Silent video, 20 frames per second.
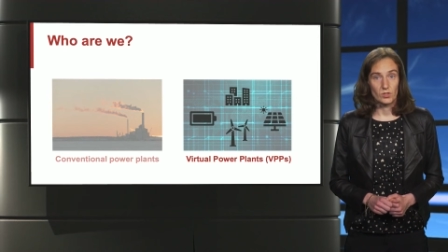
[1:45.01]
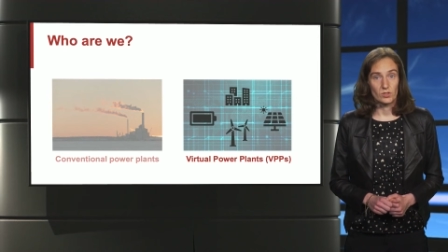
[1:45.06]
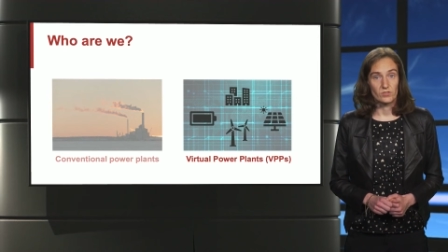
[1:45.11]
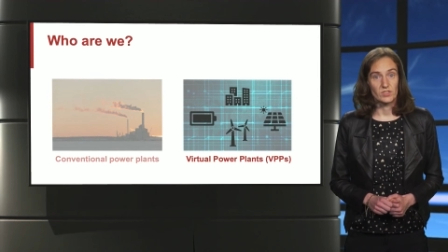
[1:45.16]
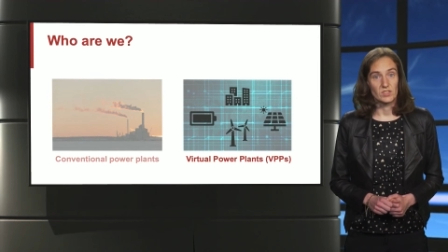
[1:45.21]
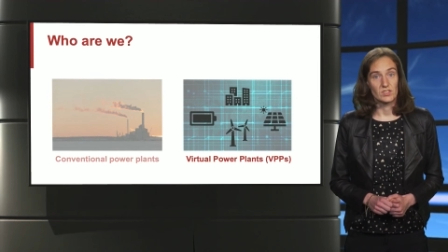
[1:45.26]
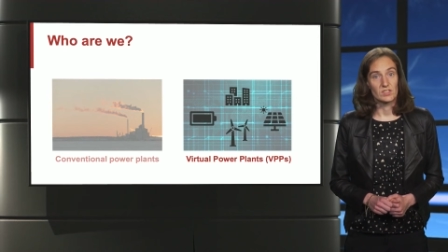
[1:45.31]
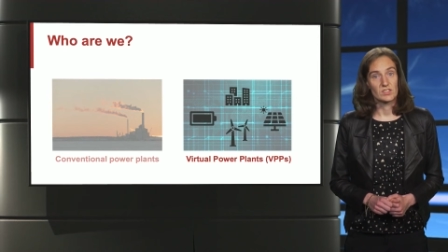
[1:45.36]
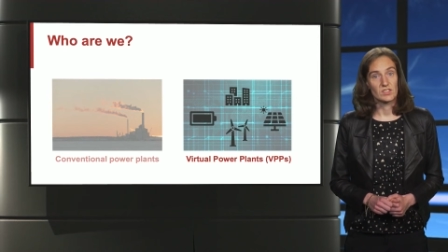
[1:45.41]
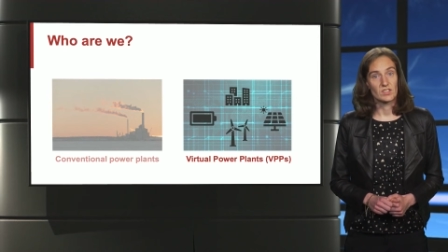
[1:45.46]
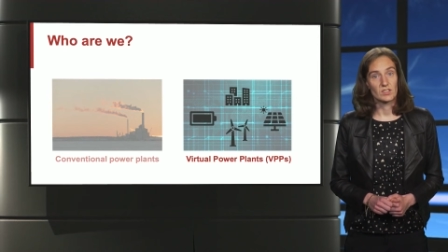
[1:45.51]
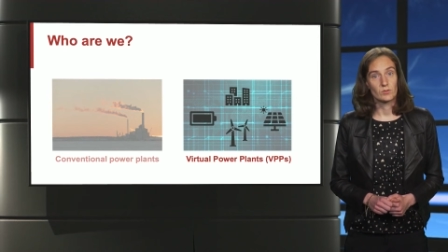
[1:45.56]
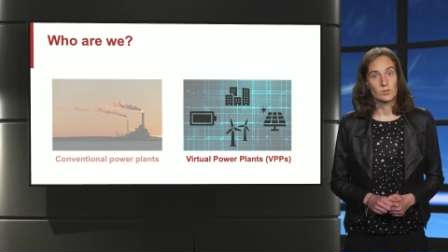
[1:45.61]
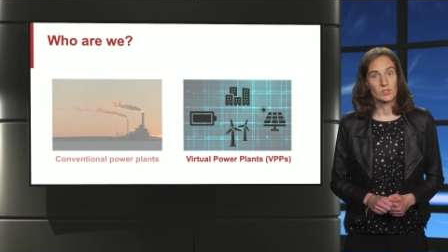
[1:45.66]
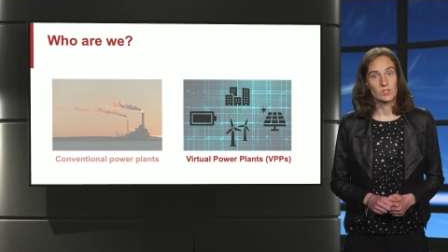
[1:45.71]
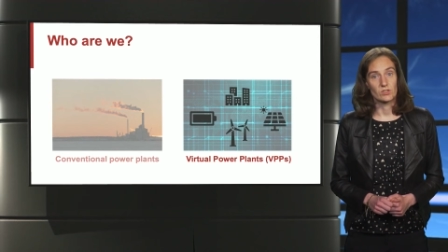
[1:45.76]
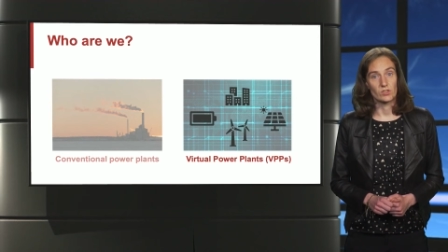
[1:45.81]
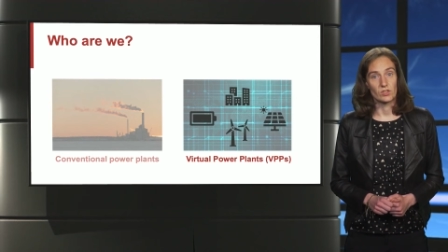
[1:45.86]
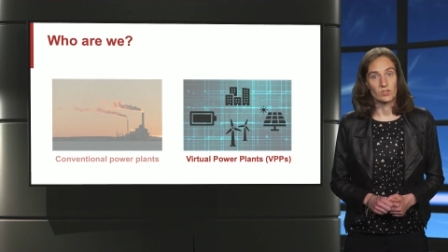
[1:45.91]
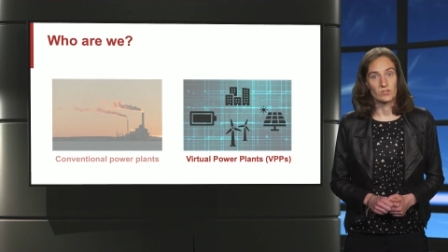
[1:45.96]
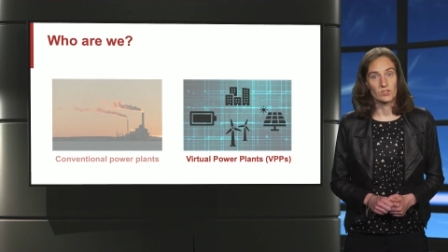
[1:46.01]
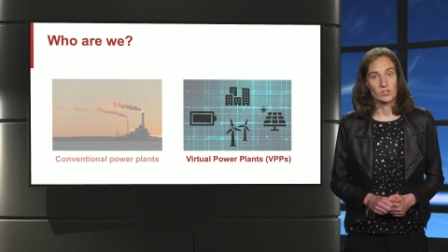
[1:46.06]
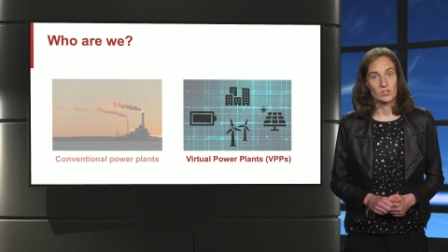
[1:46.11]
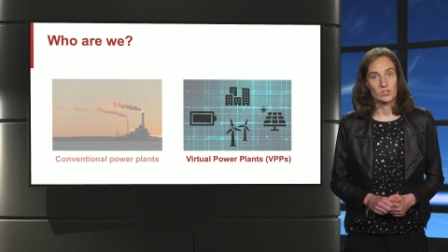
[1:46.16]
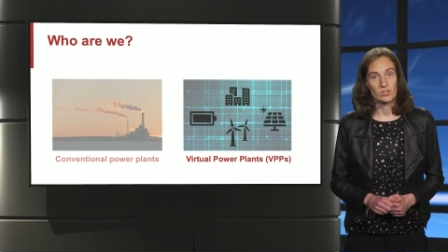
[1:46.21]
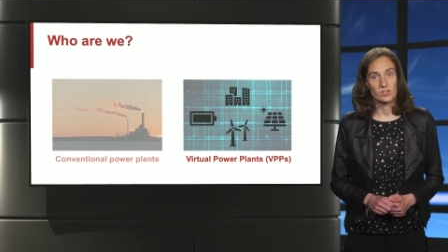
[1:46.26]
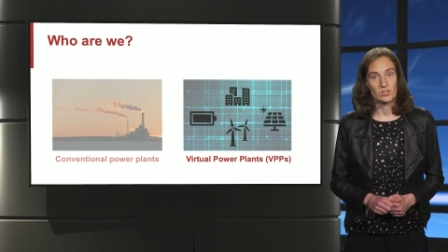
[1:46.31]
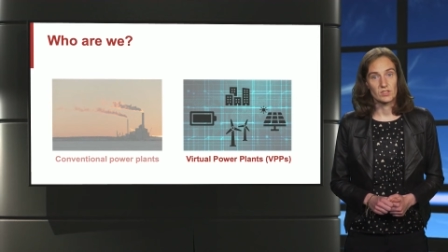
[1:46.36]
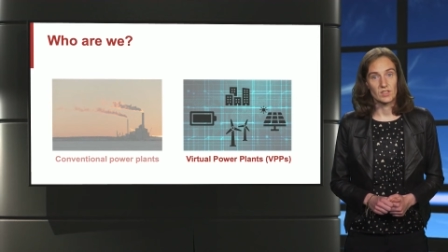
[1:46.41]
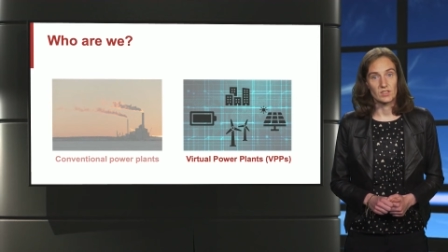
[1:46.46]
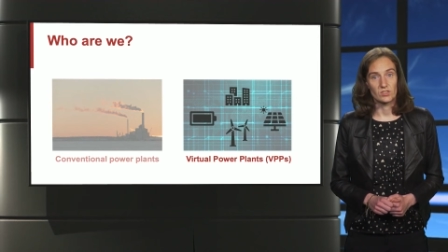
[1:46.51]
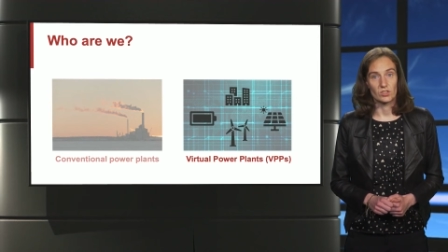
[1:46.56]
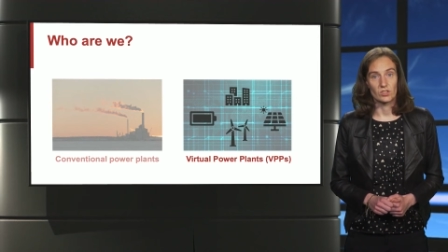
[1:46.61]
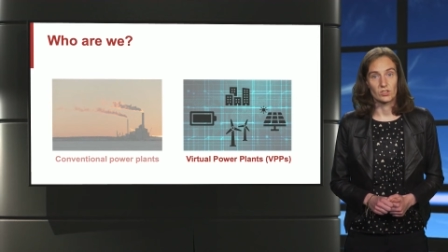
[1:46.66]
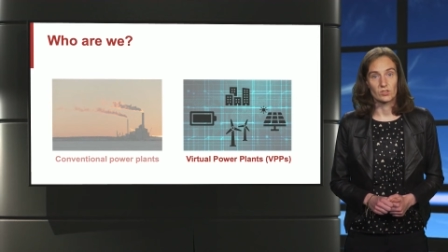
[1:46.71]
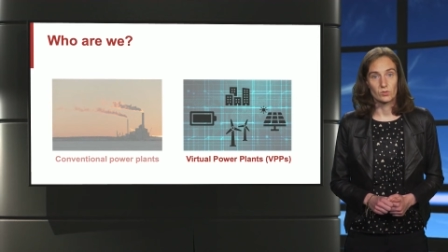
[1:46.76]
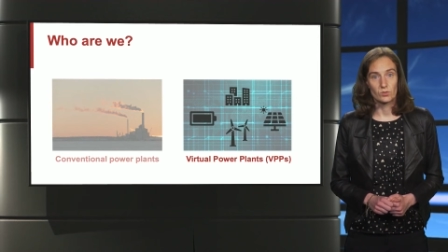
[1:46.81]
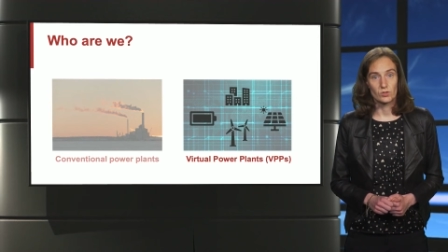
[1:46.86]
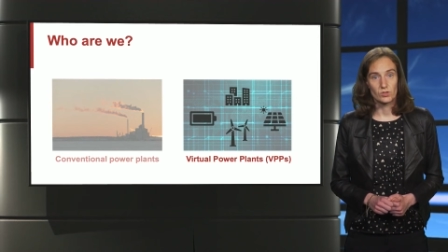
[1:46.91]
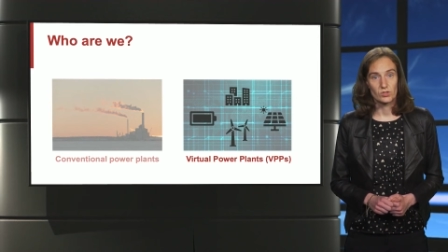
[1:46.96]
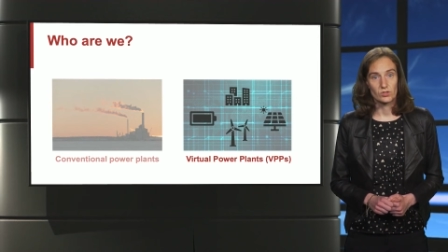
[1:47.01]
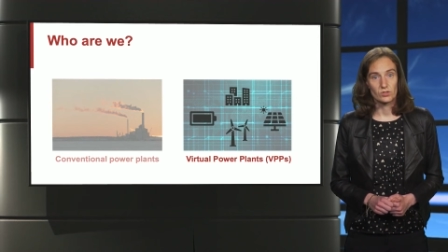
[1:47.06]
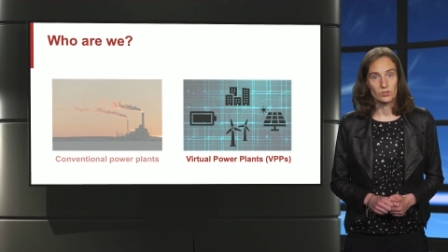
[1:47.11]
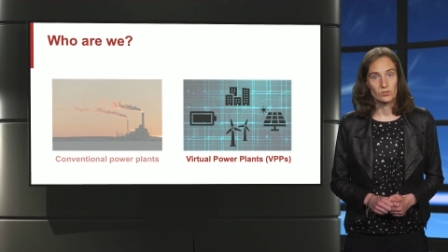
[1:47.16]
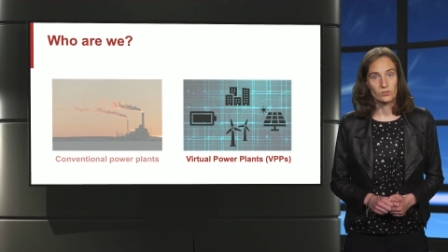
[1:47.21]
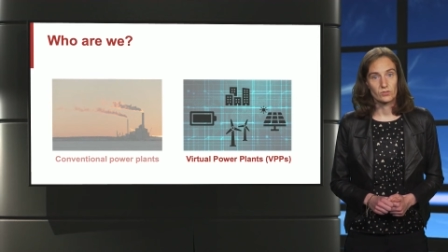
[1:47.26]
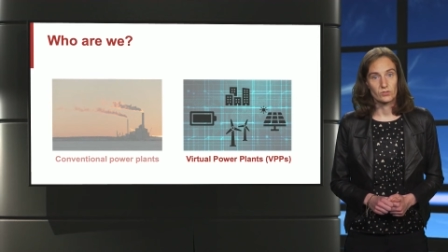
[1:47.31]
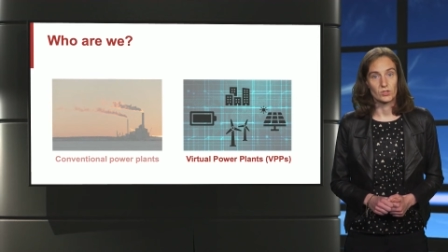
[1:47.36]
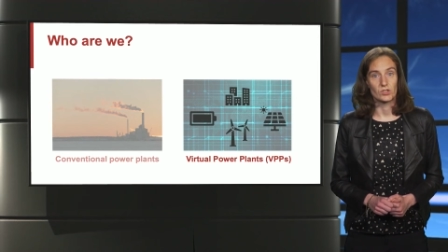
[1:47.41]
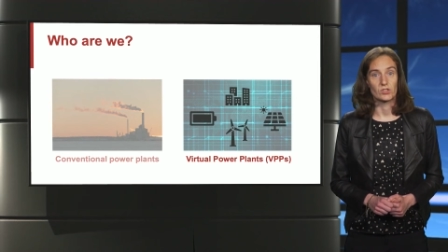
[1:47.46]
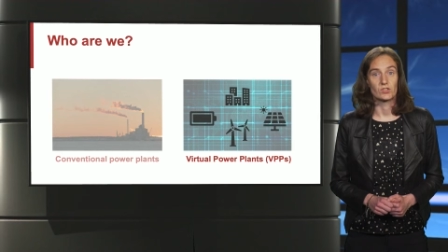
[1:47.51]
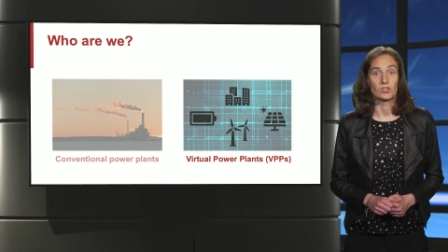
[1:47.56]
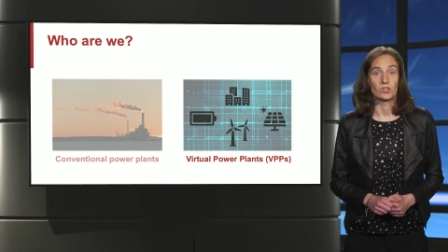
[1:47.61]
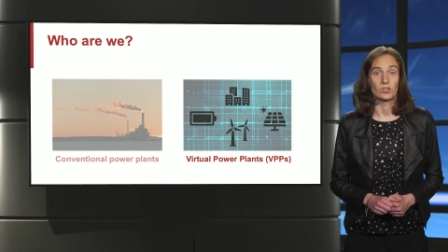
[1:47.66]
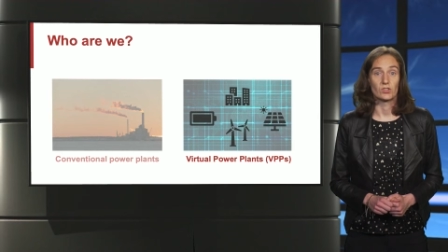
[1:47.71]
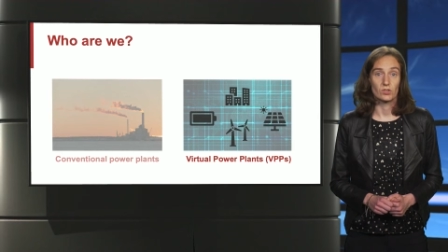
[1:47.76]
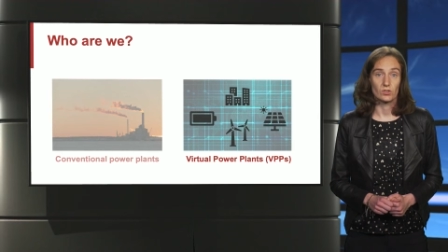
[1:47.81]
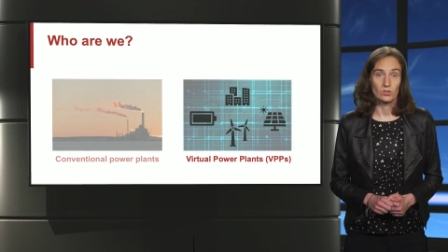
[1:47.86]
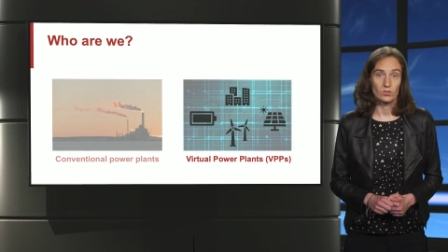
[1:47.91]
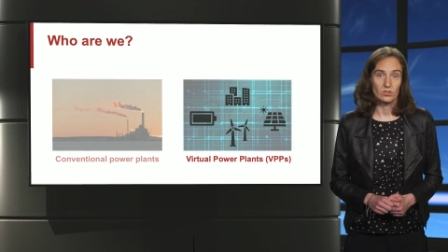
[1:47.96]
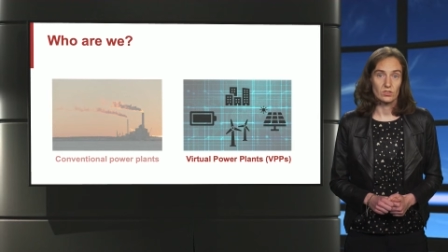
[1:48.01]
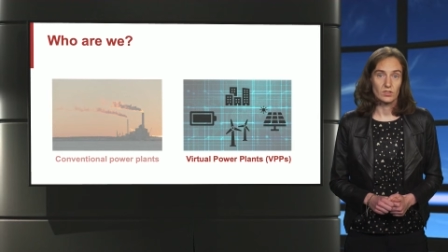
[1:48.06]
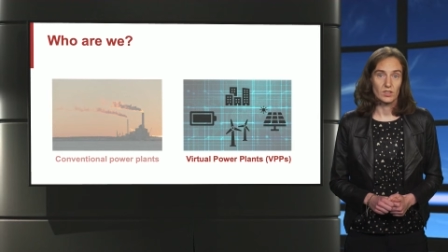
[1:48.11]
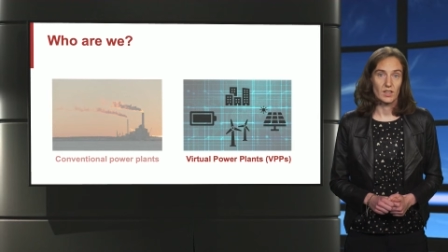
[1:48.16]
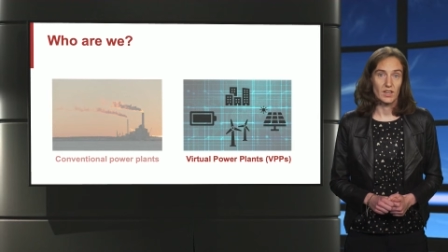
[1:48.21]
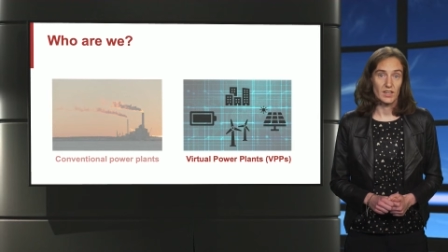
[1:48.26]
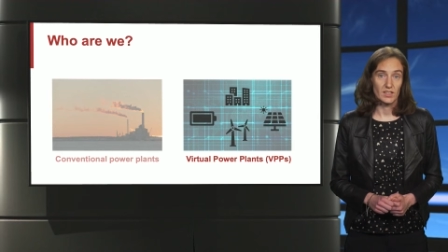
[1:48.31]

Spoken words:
of the ancillary services that are crucial for a secure